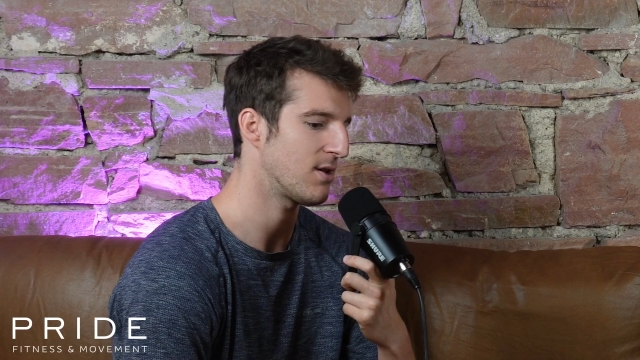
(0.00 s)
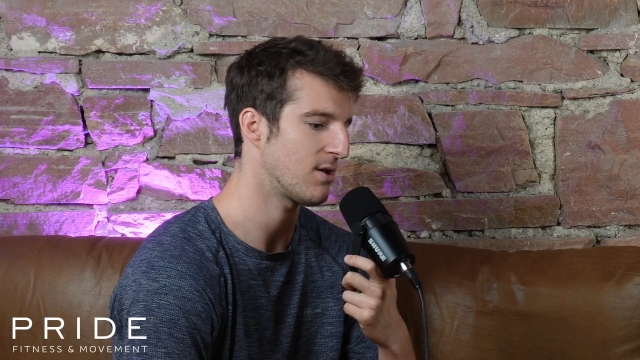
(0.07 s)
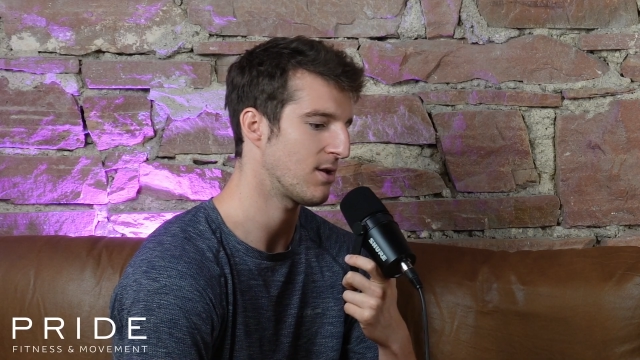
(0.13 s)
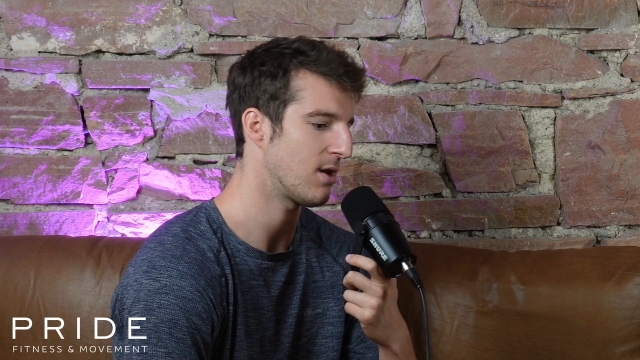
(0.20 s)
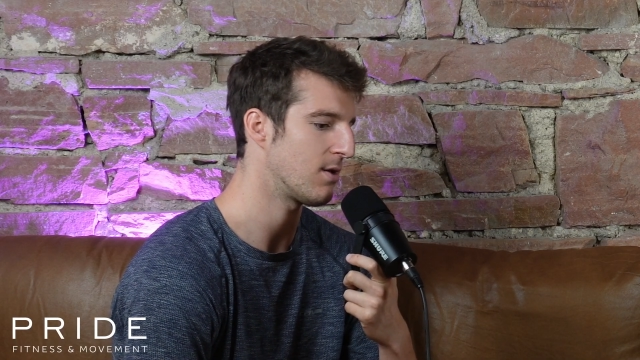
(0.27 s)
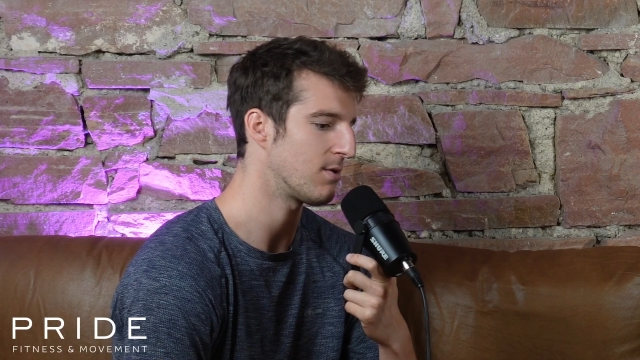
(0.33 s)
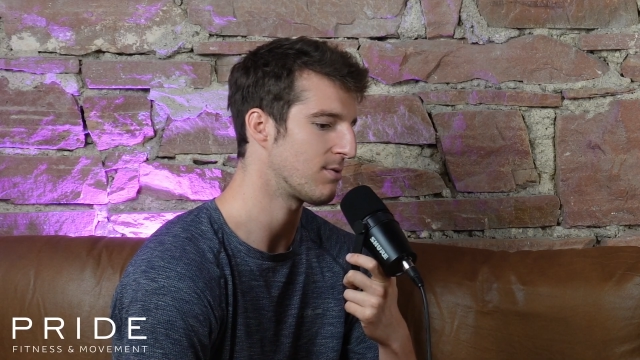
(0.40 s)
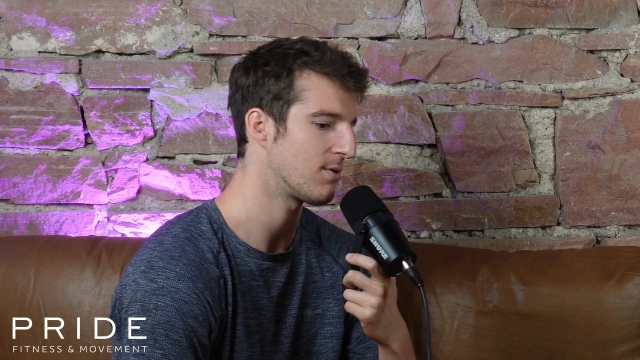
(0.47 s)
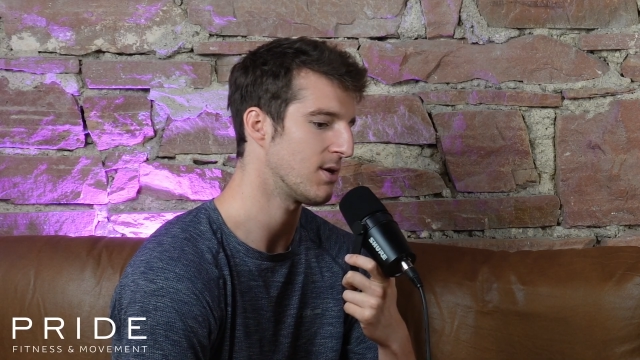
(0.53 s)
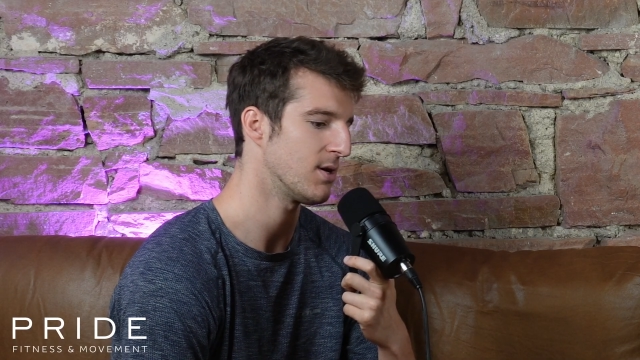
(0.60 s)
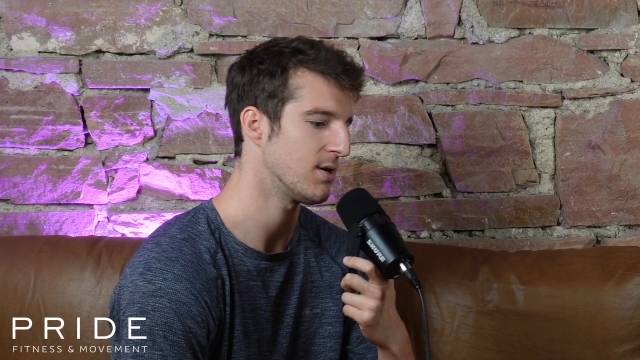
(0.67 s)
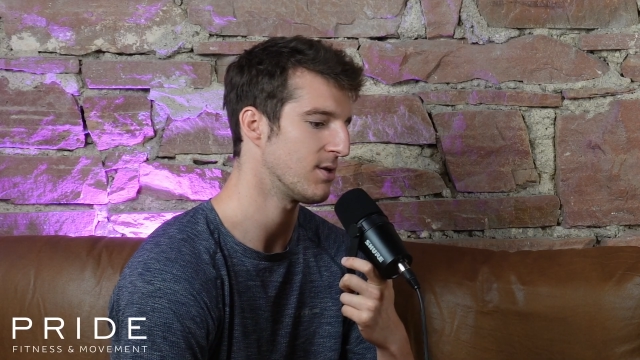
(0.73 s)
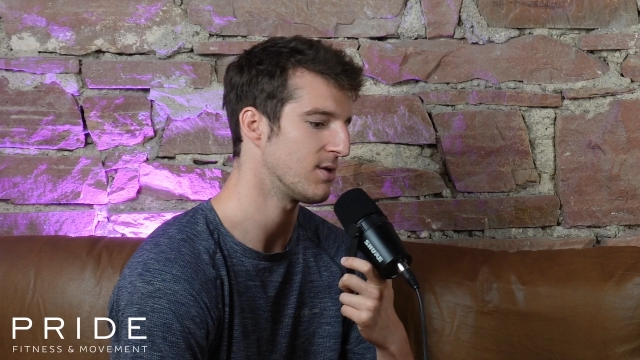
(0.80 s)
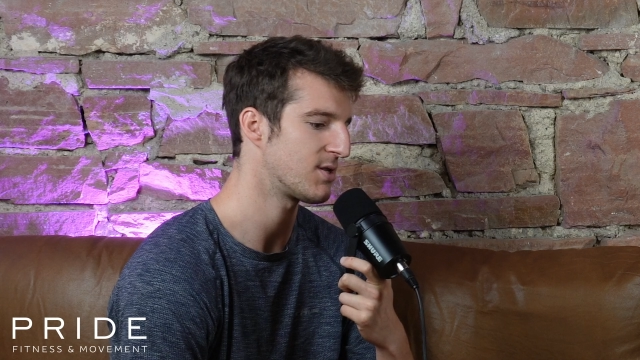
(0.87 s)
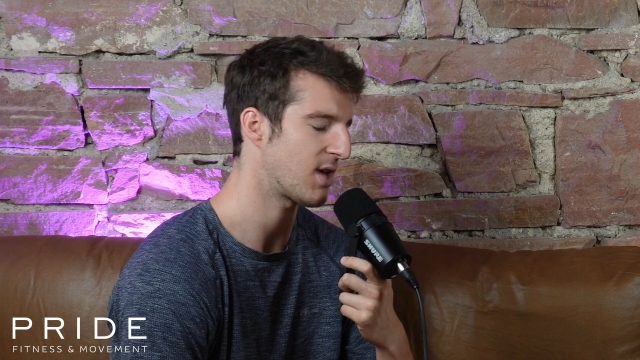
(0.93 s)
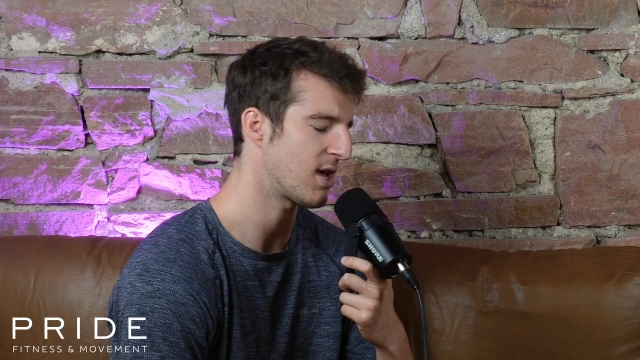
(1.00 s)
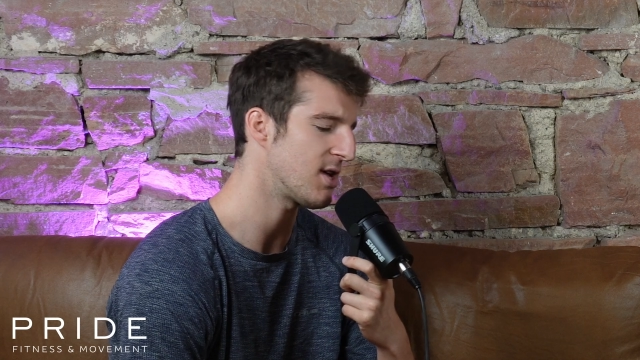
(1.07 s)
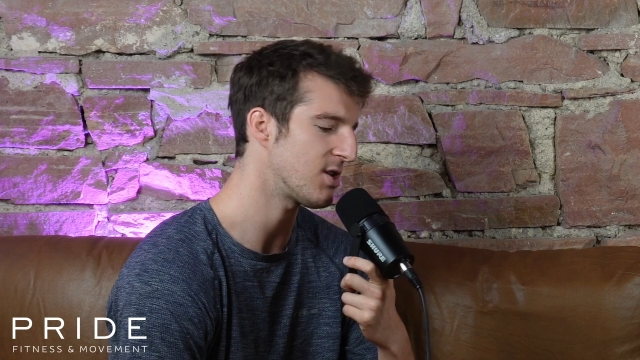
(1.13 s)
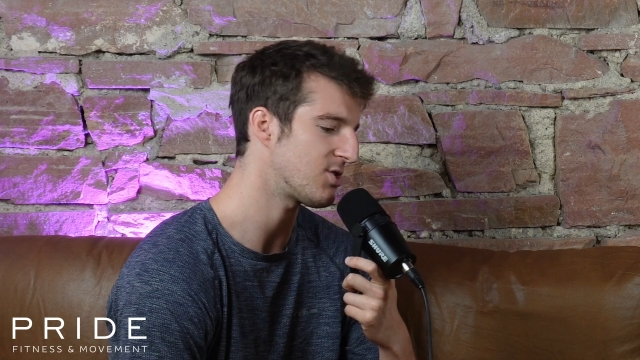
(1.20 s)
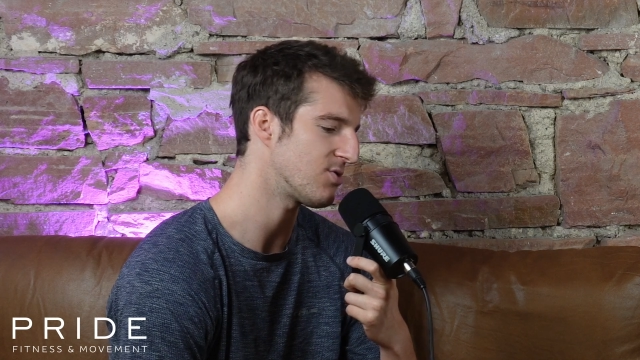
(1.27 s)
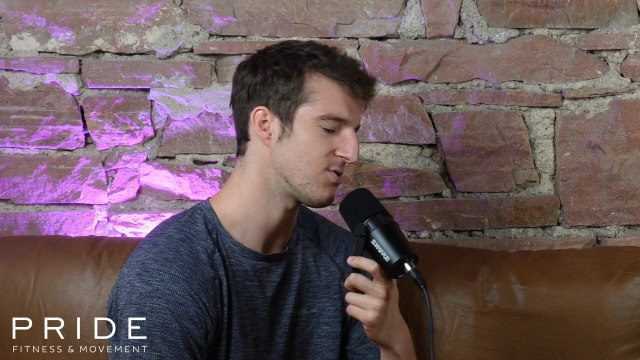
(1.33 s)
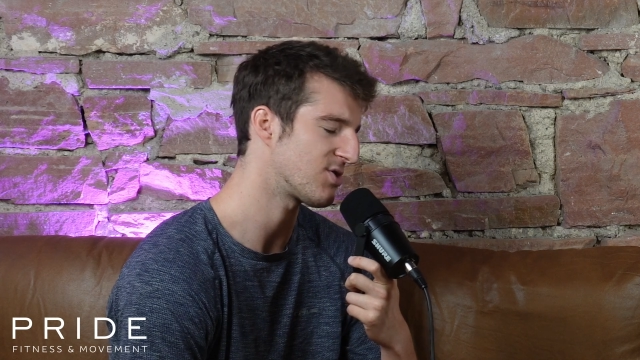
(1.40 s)
you know, the skin
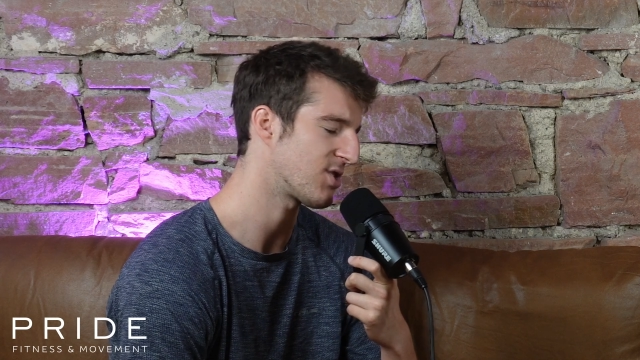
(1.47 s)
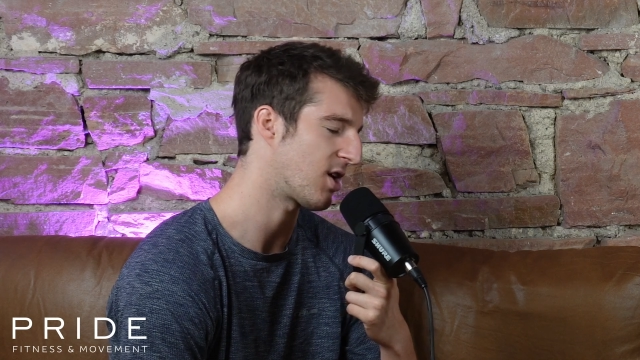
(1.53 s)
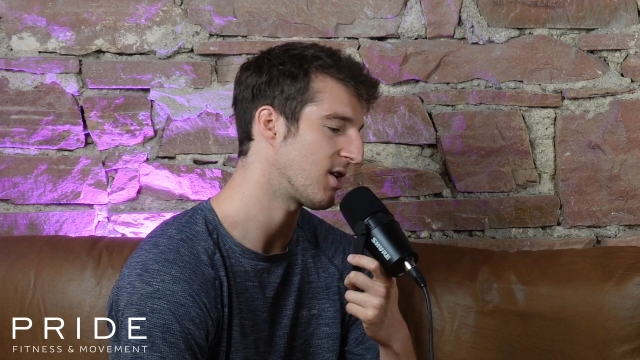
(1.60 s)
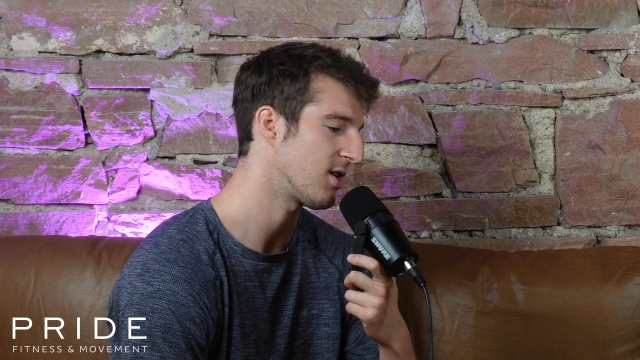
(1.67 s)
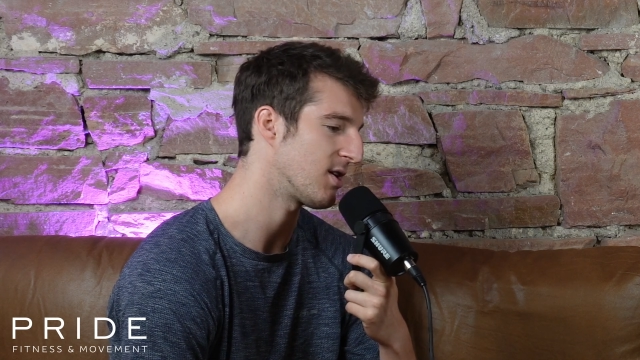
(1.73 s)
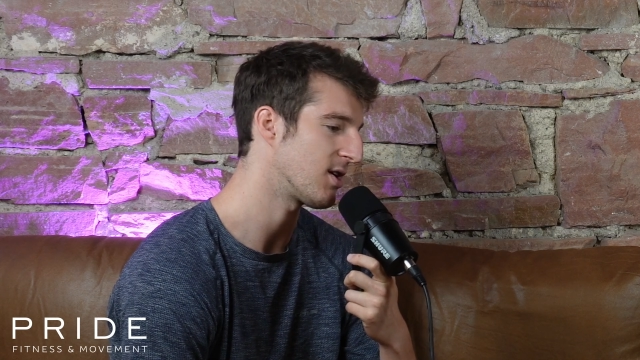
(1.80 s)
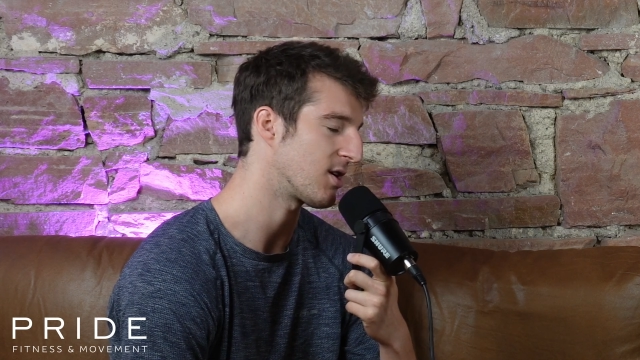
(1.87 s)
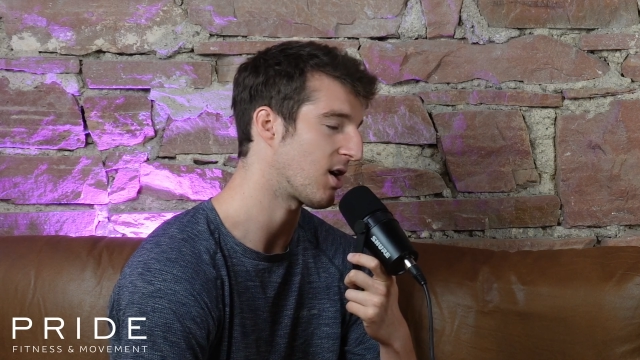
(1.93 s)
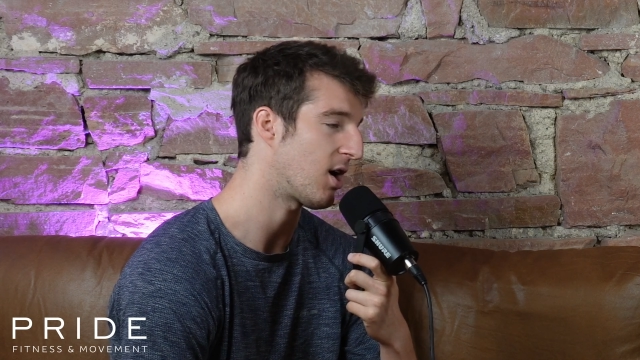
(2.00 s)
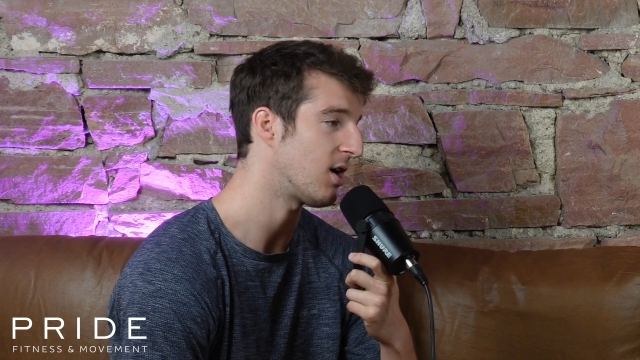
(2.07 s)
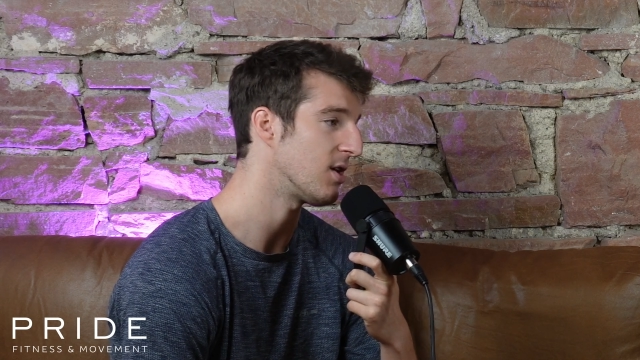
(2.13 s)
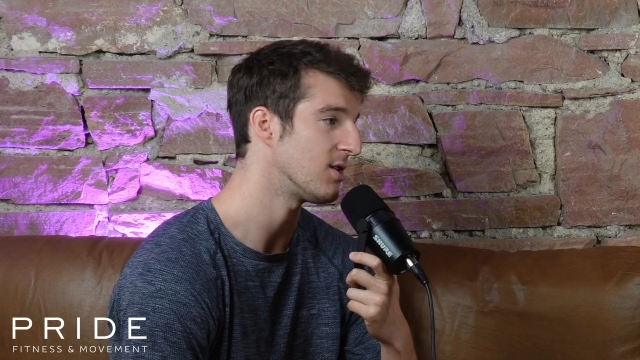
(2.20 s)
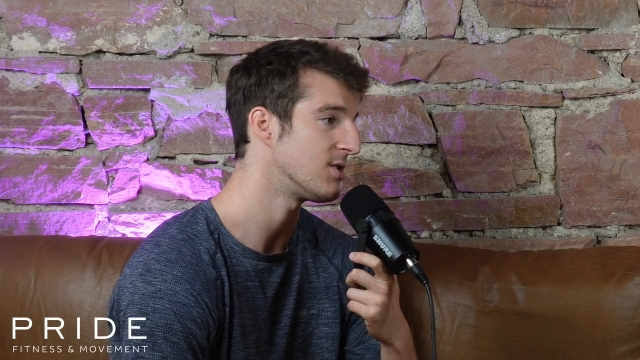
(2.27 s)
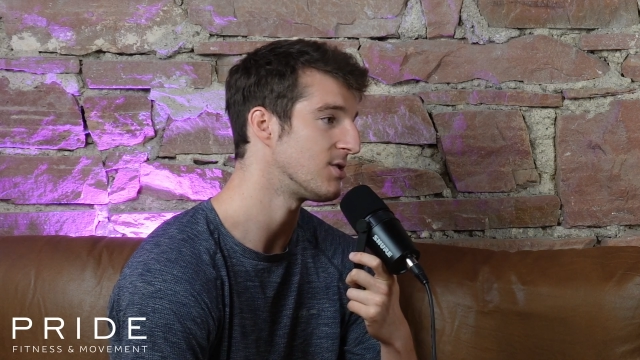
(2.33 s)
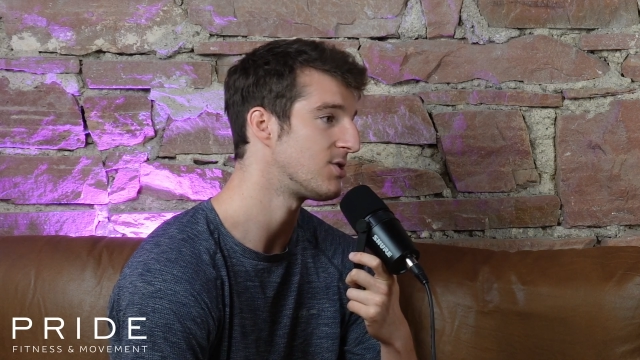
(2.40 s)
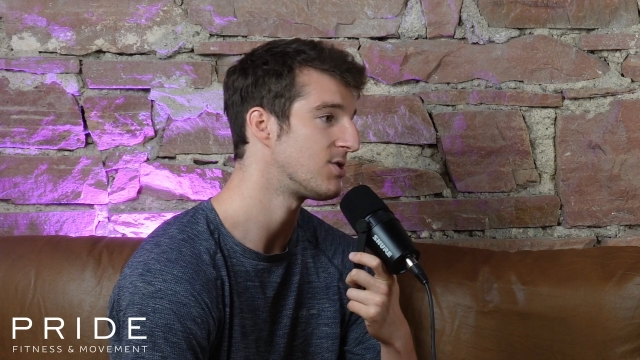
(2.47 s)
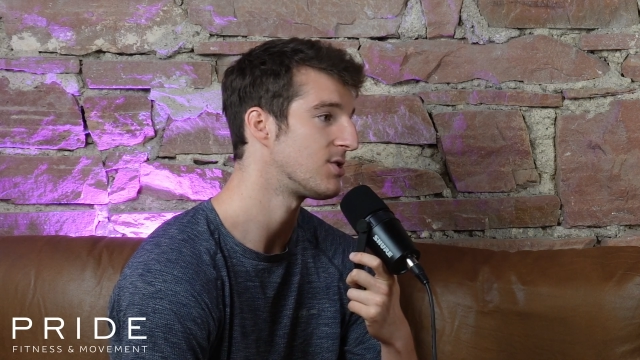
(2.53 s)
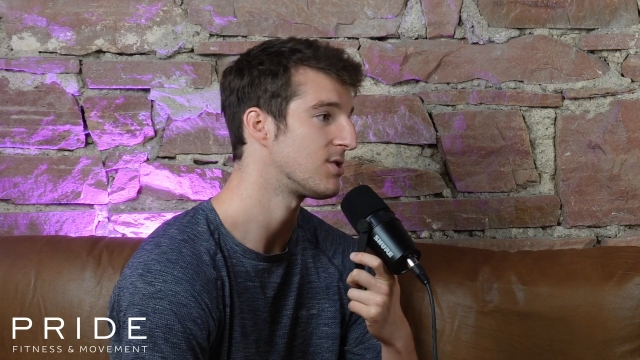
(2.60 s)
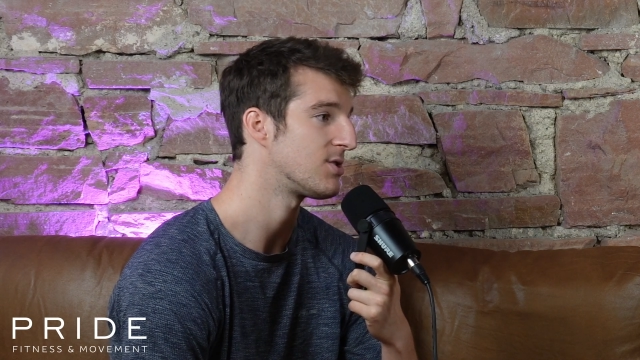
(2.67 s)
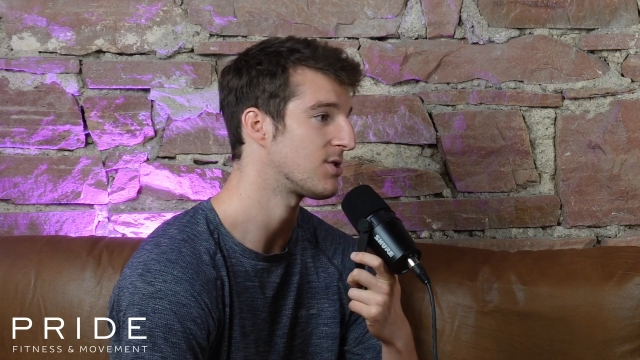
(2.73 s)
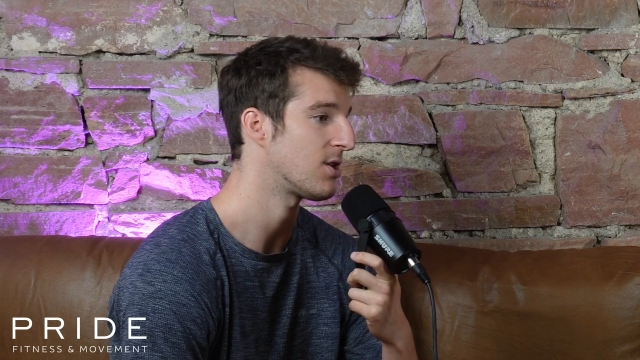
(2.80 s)
issue started in college.